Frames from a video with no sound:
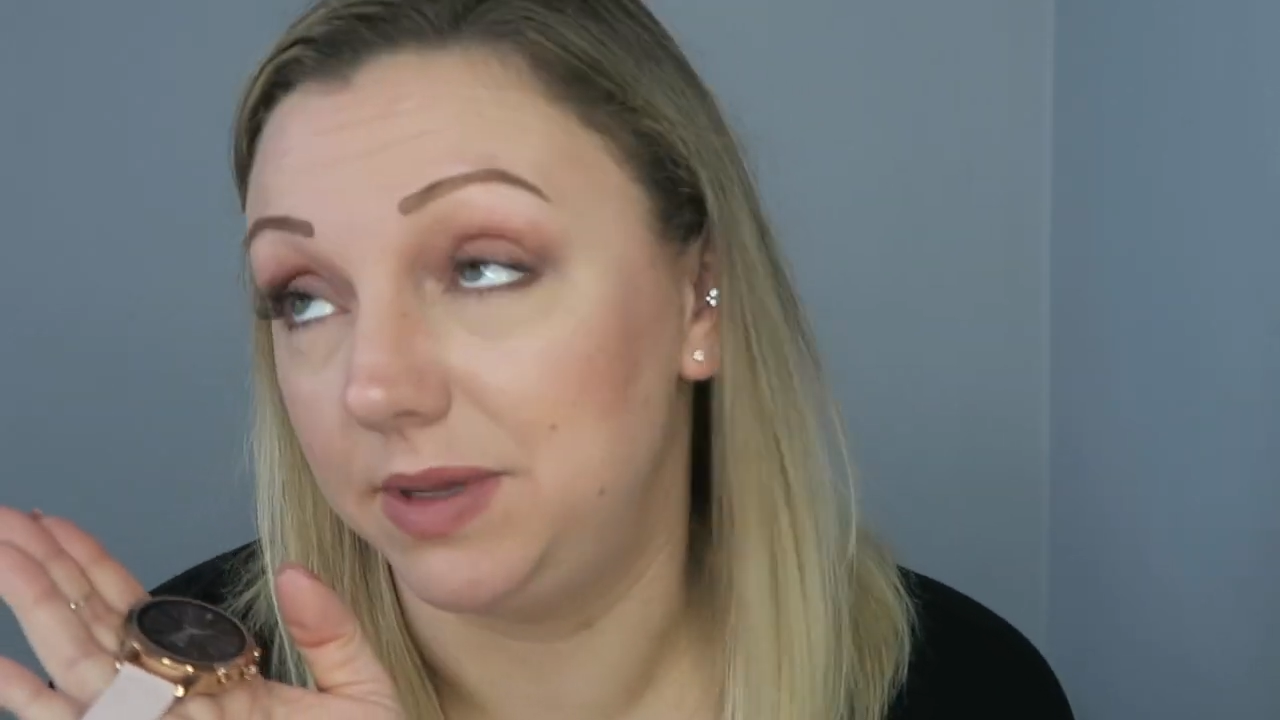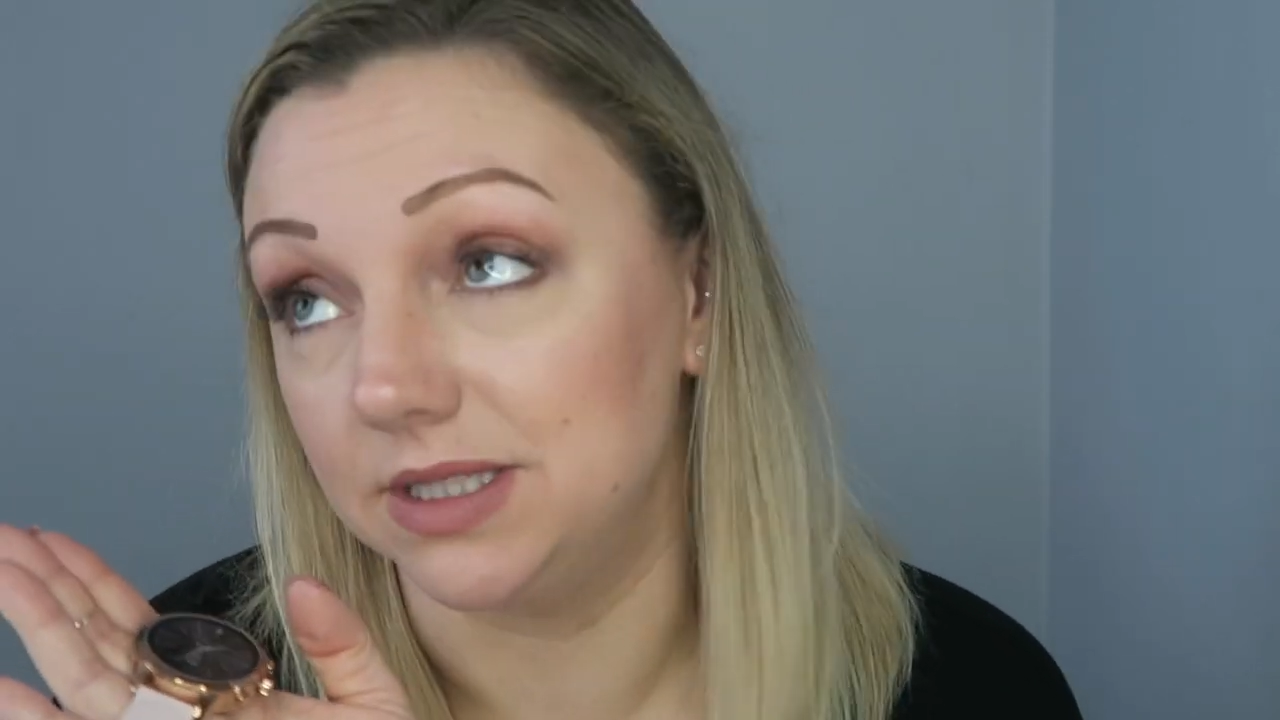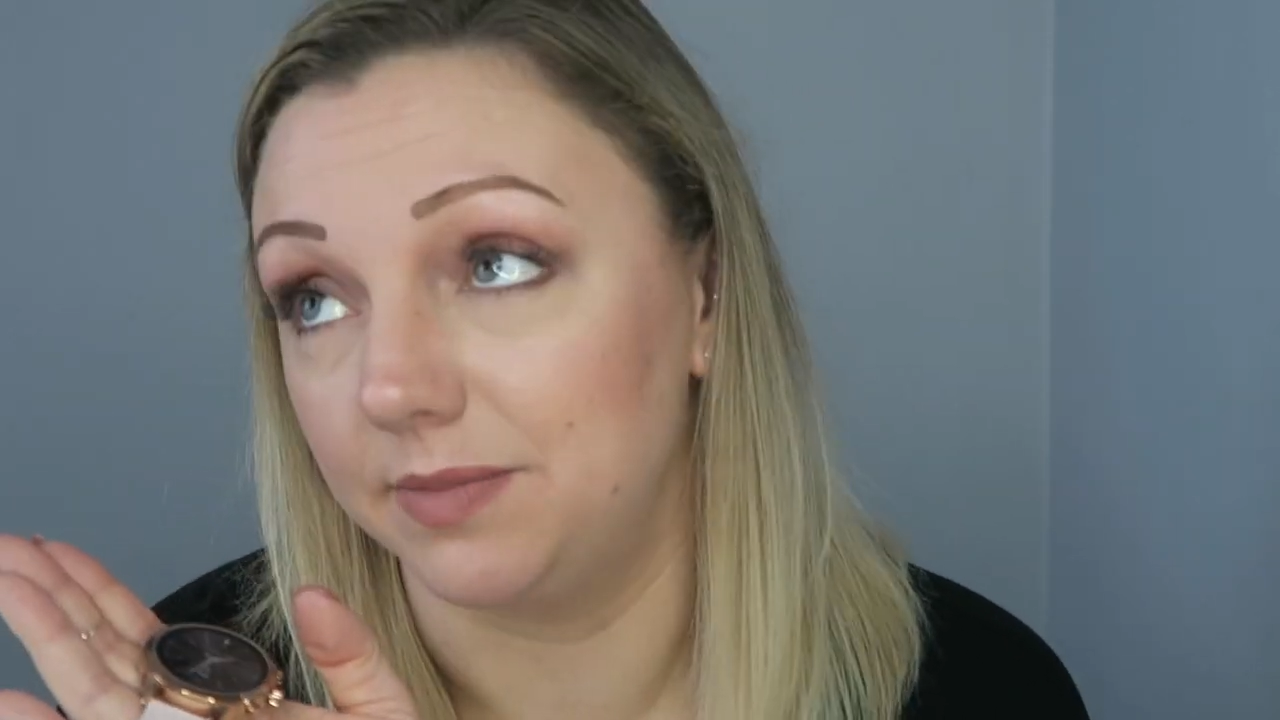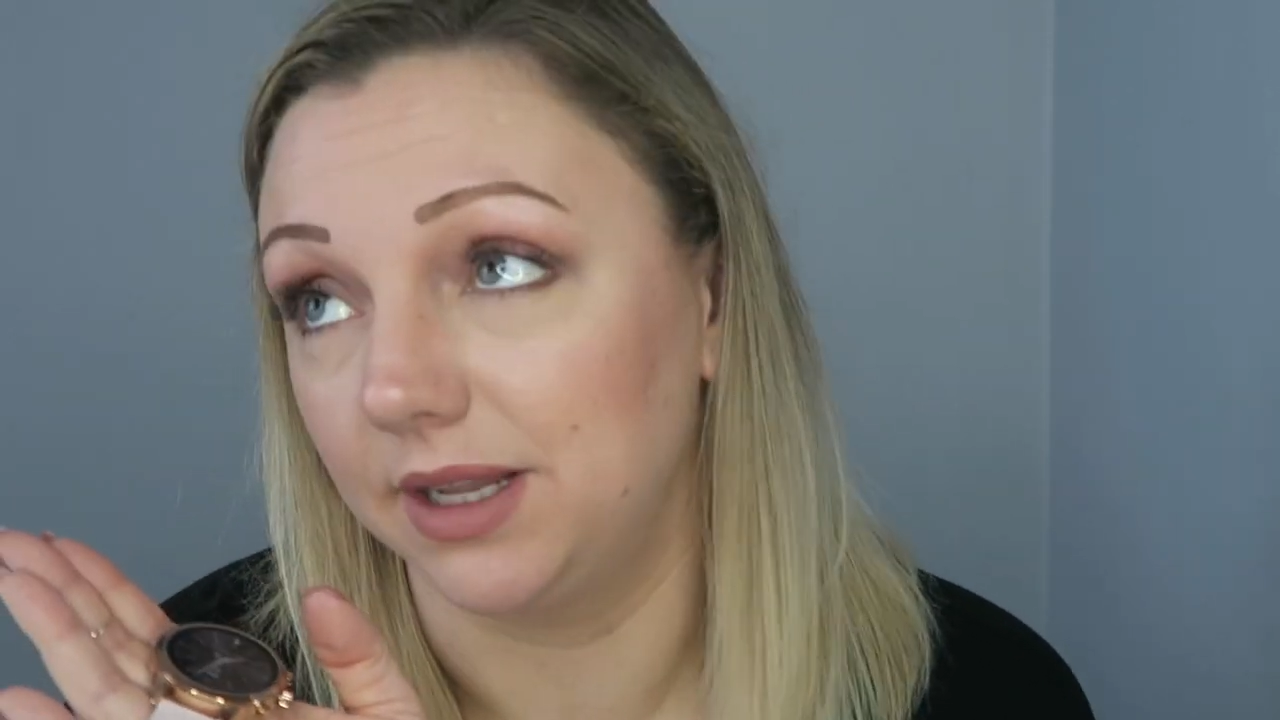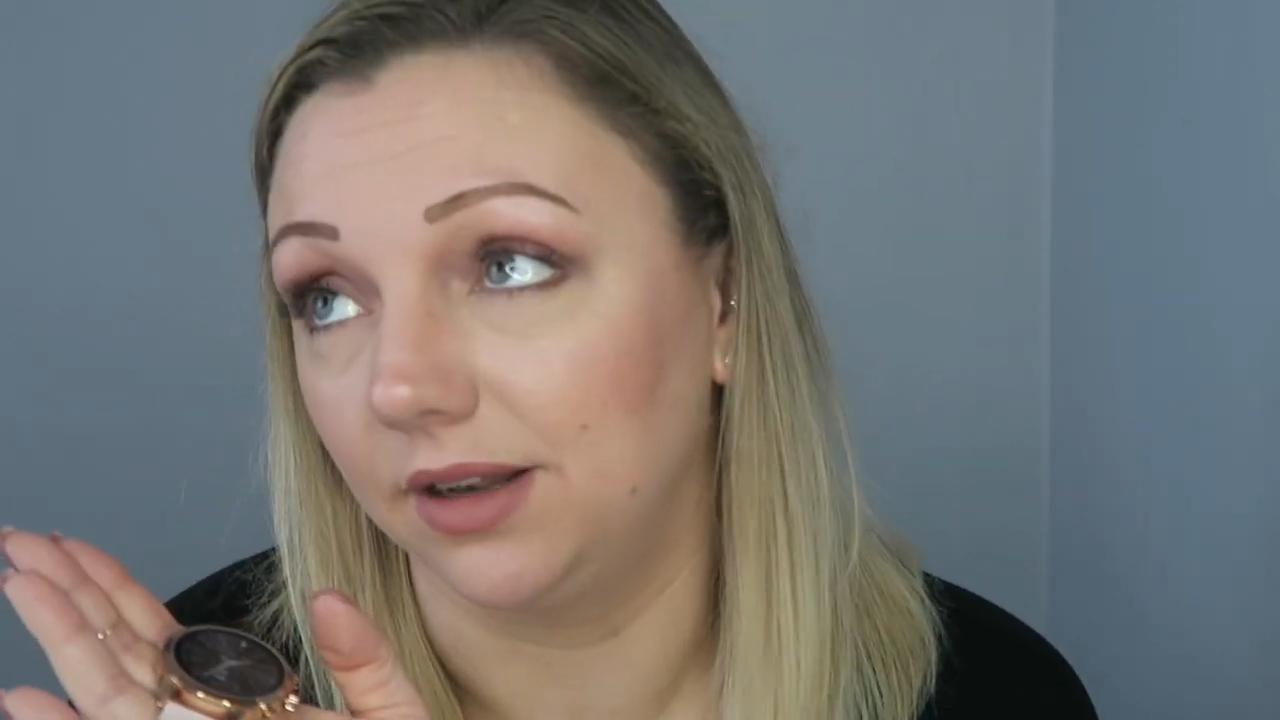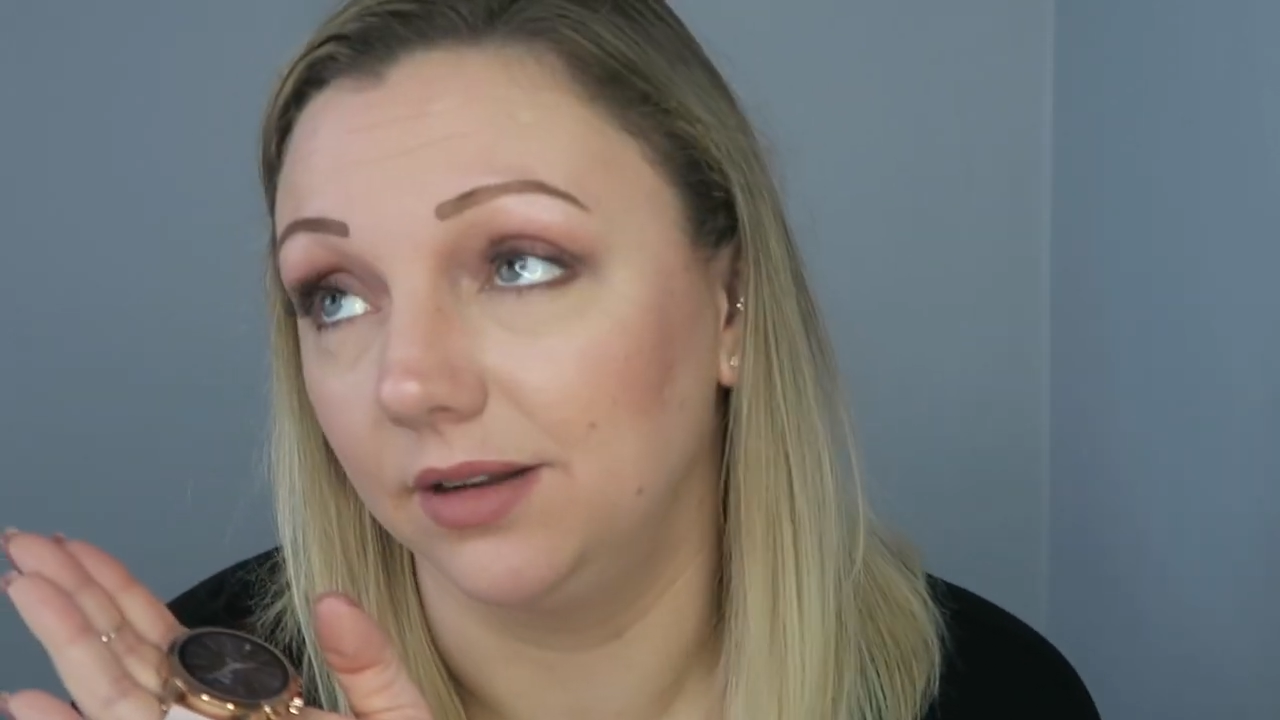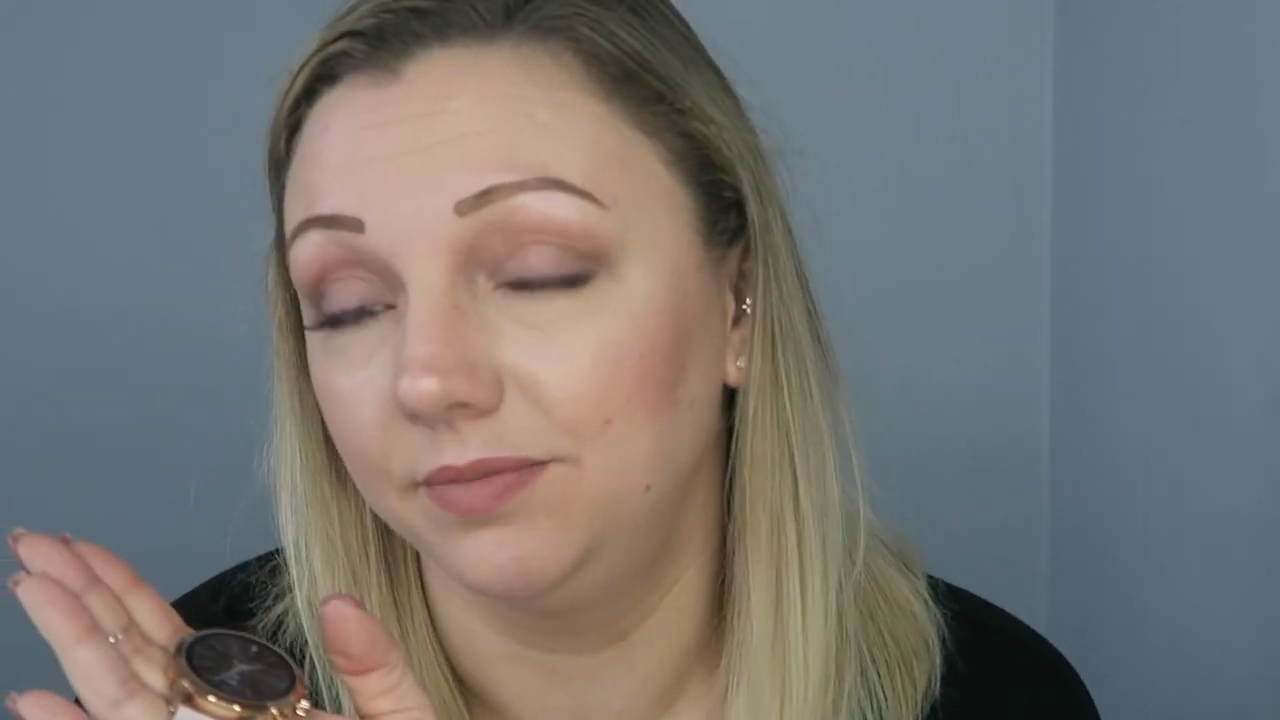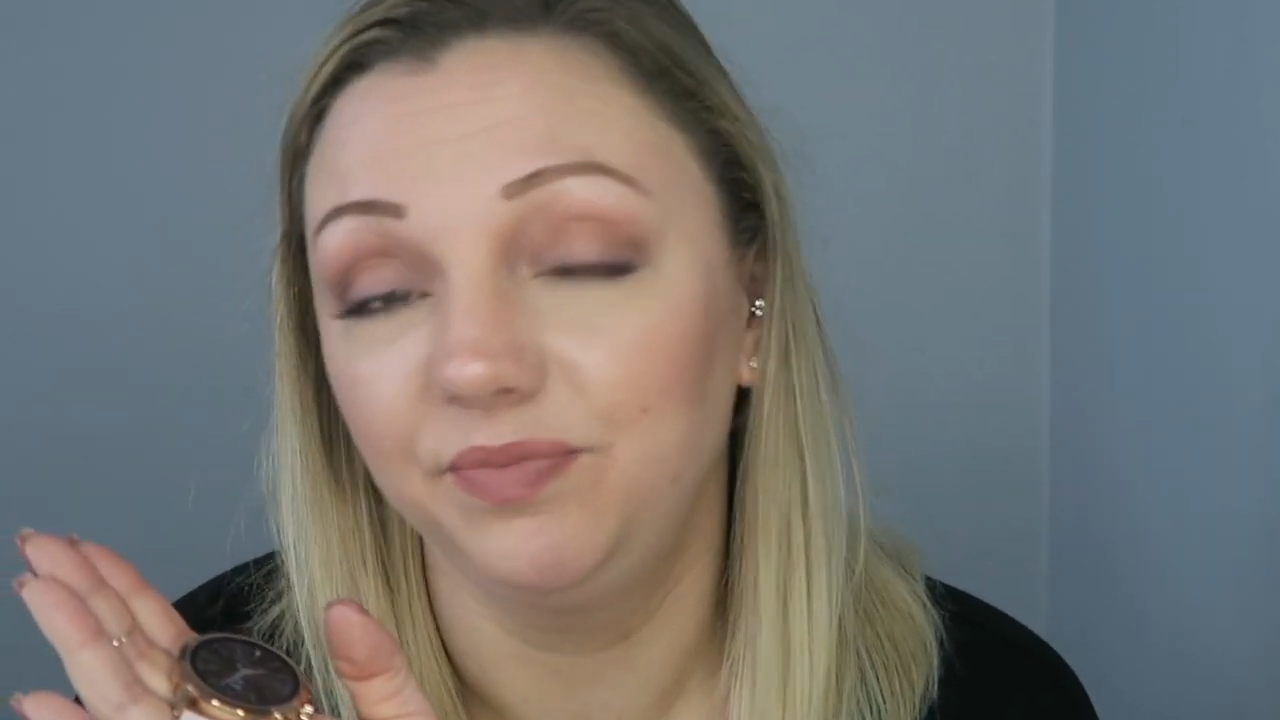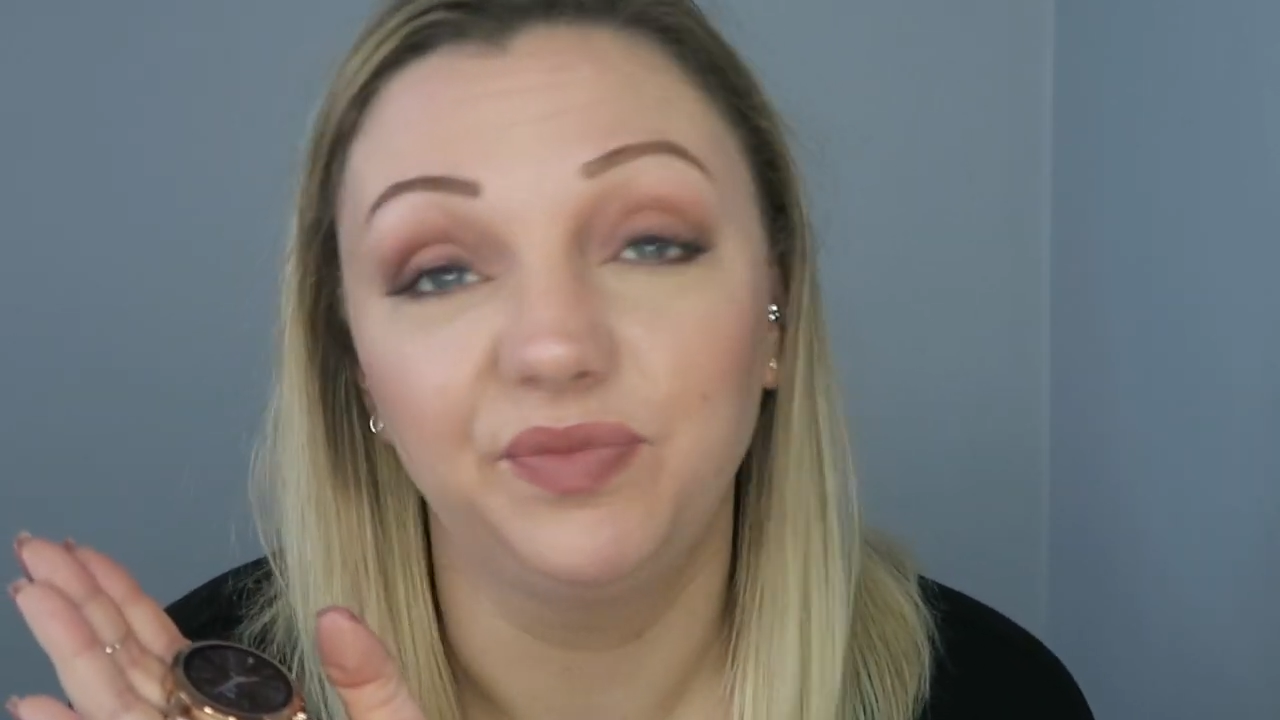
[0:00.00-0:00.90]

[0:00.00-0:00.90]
piece of metal,